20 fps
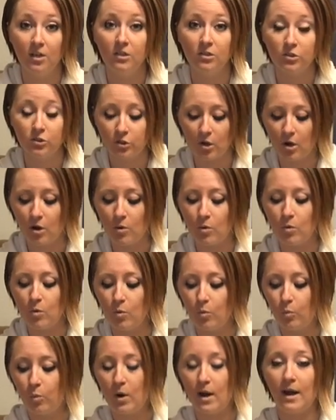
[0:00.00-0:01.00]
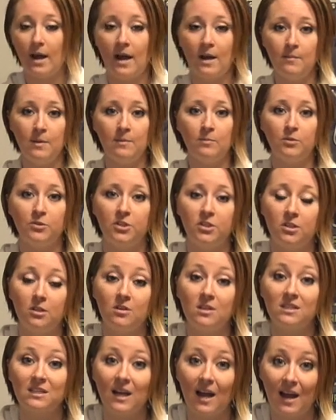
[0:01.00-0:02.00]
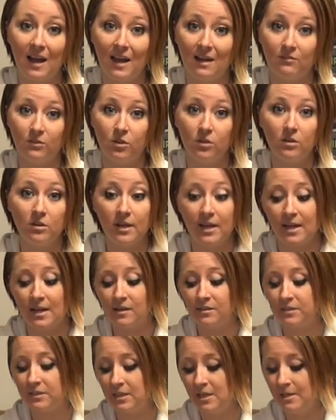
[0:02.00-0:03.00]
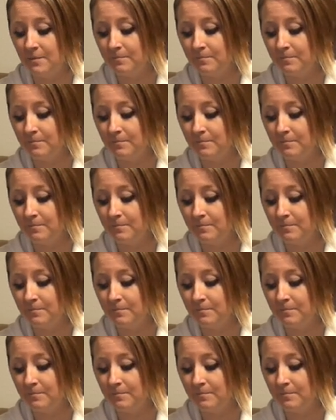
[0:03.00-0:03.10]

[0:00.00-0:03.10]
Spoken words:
So what I'm able to do, because I have girl hands,